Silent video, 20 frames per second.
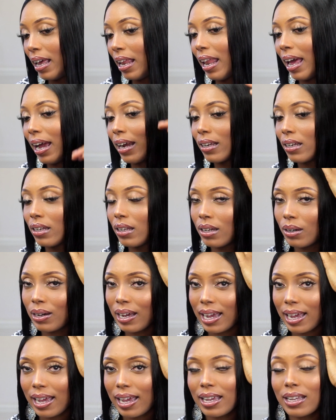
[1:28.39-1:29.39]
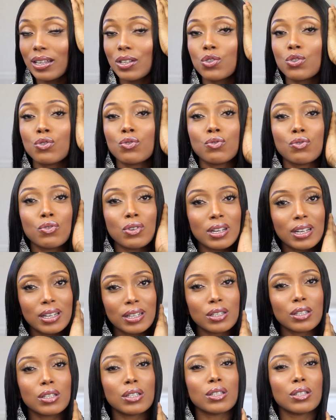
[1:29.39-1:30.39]
Like the hair is
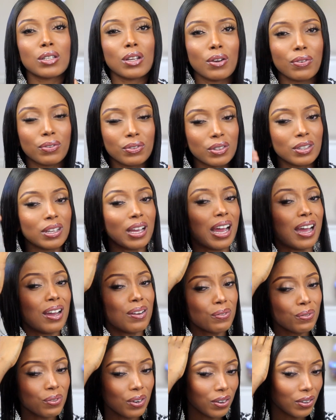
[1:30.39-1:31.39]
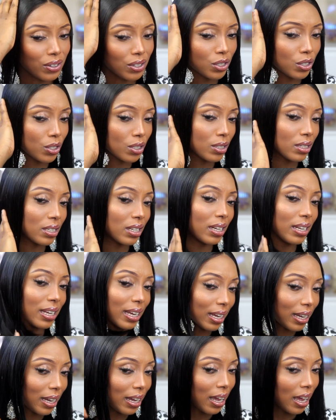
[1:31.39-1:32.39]
really soft and very
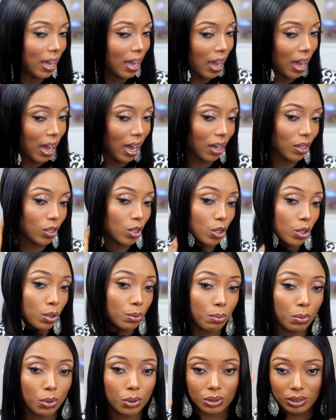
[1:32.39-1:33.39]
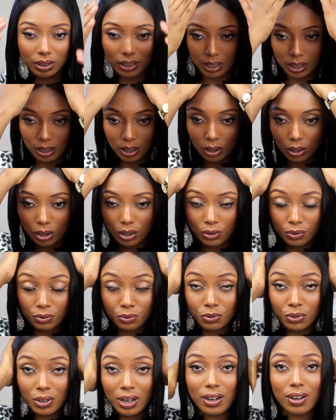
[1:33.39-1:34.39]
sleek and smooth, you know,
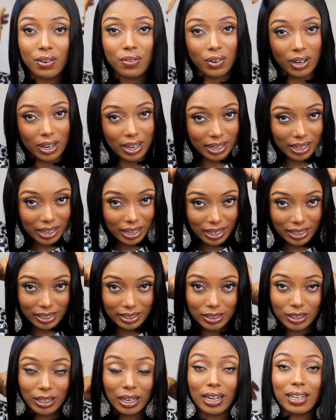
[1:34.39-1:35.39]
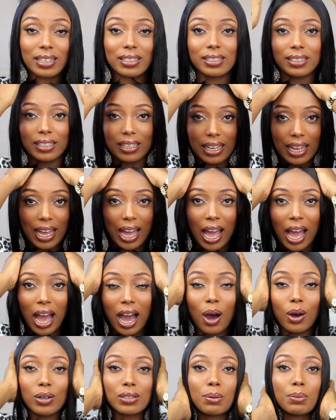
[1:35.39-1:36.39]
very nice. You can see
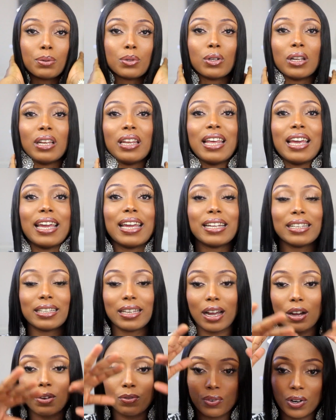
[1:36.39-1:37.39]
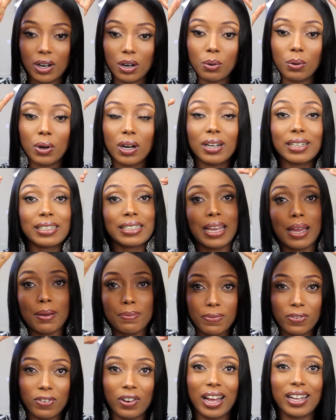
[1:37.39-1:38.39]
I was able to lay it down very well. It
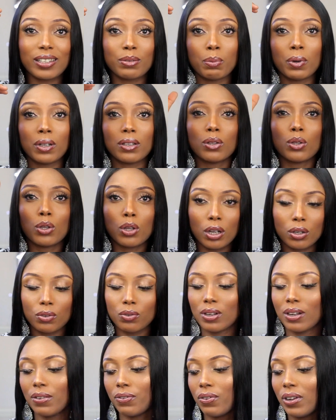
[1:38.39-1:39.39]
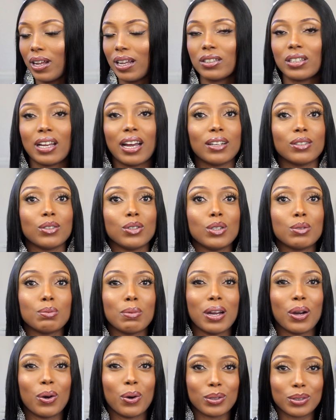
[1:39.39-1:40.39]
came flat but not really flat, so I had to use
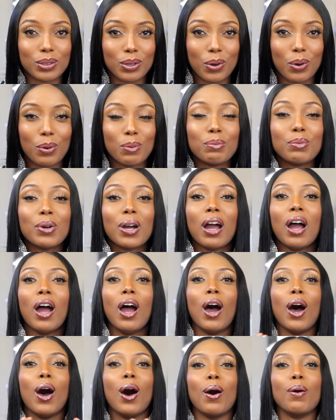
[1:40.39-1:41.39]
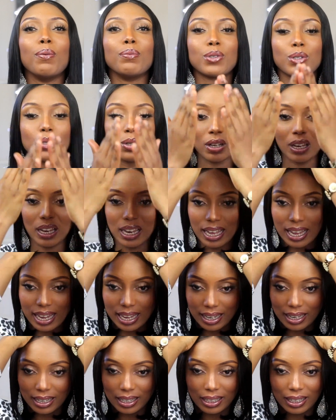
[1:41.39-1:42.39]
my hot comb to
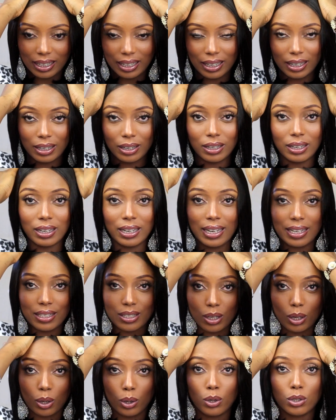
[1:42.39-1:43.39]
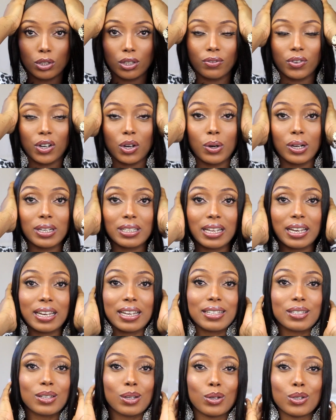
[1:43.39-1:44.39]
lay the lace closure very well. It's a
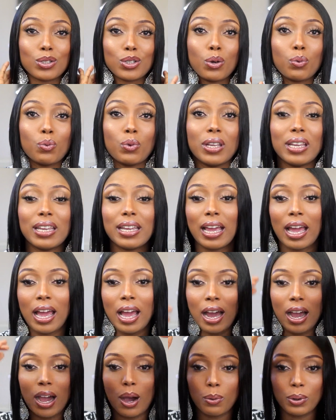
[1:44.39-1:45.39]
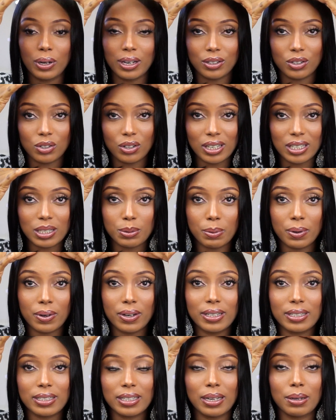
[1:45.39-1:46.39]
lace closure wig and with a
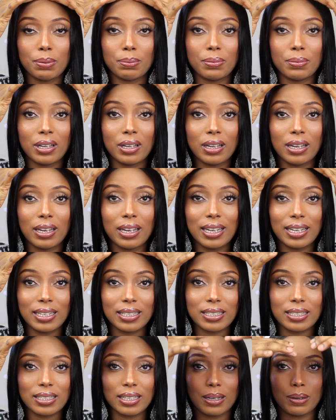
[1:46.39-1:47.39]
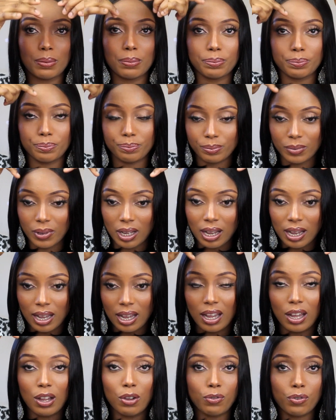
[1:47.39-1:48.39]
transparent lace
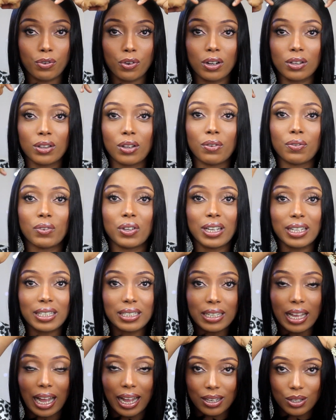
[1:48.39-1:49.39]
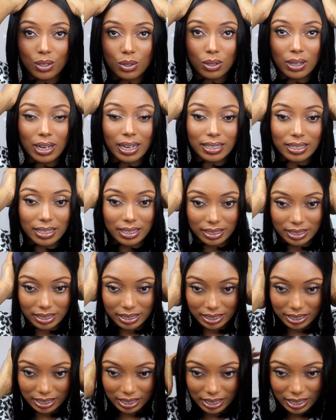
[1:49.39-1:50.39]
in front of it. As you guys can
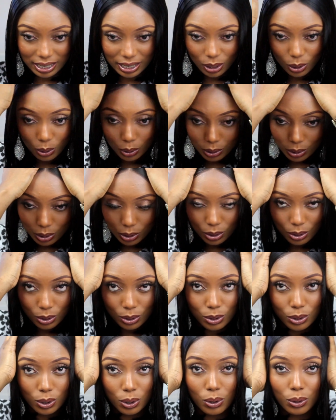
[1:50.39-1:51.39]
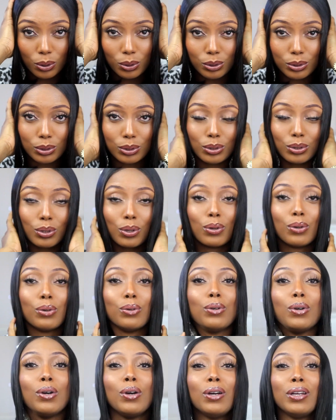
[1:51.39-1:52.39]
see, it looks
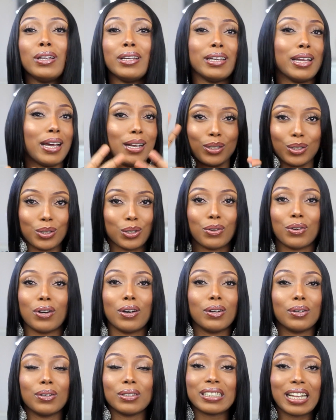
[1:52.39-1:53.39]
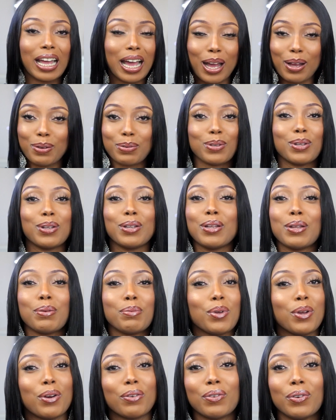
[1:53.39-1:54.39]
so natural. It's absolutely
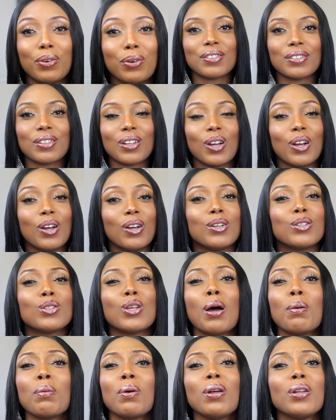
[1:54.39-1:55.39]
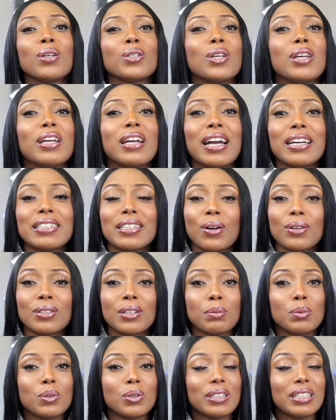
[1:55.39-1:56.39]
beautiful. So I'm going to show you guys how I was
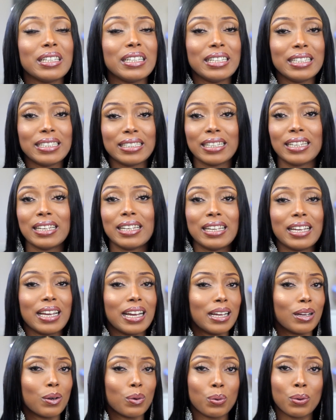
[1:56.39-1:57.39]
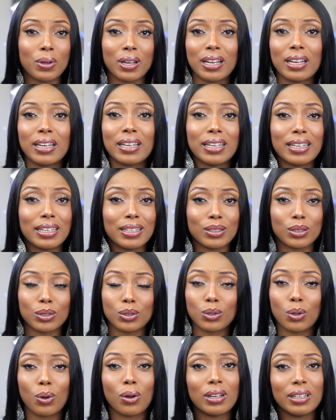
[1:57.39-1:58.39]
able to easily and quickly
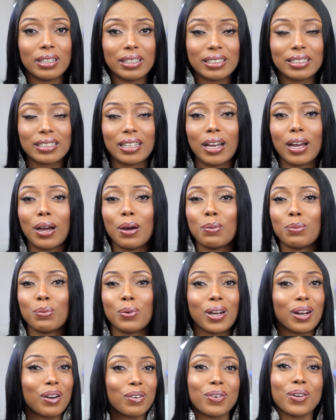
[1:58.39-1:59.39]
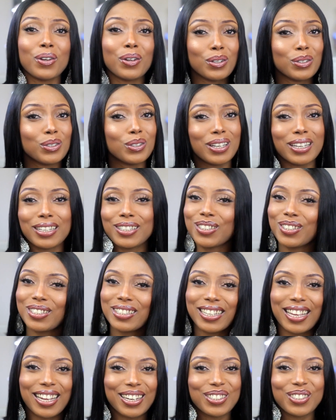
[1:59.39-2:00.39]
install it. Without further ado, let's
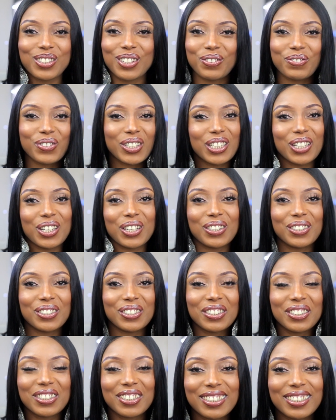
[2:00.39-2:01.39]
just get into the video.